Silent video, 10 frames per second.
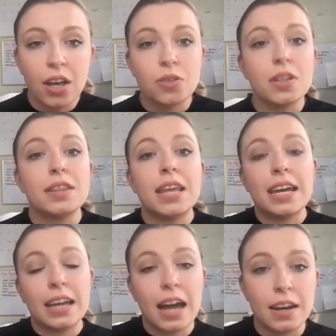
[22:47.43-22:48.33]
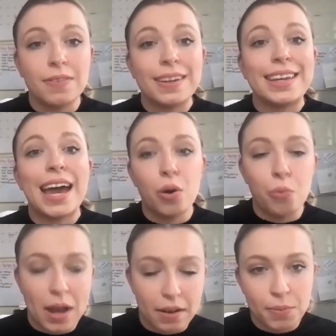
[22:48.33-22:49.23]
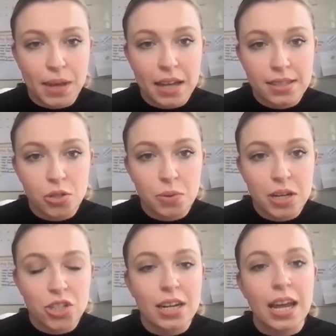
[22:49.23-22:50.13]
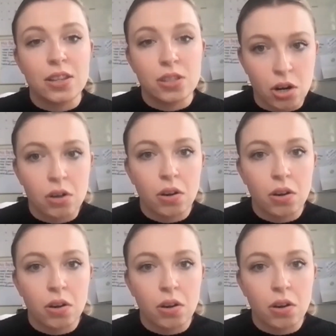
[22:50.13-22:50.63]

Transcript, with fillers: so that they can kind of get away from that situation and start